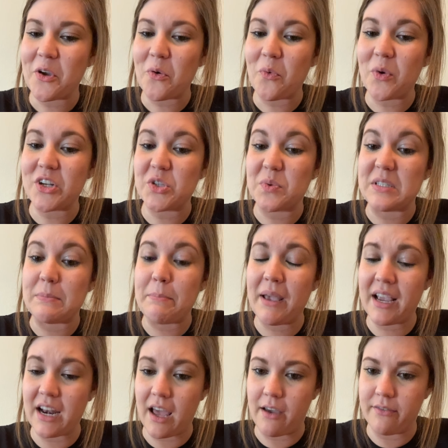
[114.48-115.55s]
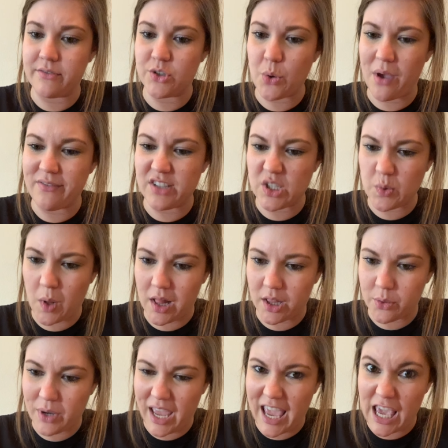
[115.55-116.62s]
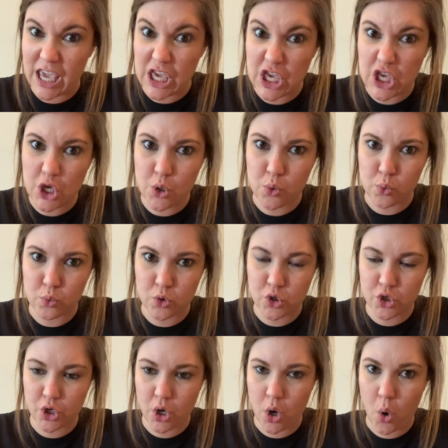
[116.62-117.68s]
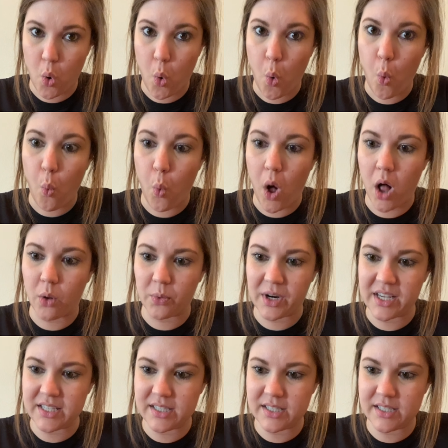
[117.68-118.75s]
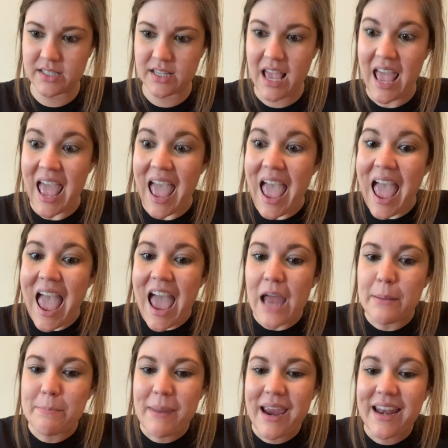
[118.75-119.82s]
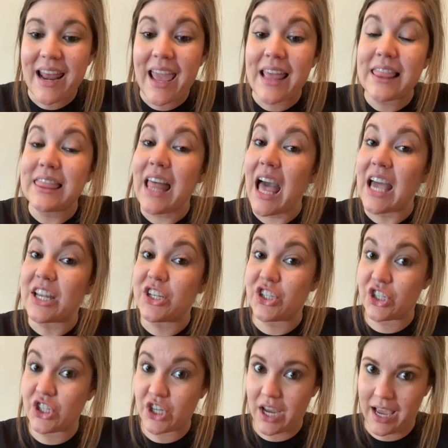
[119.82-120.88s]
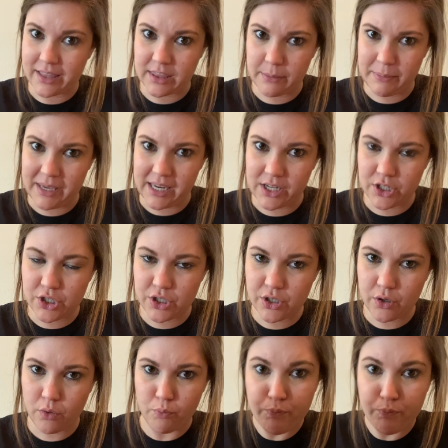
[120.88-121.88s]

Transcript: which was big enough to have swallowed a huge walrus, and made a lunge at the peach.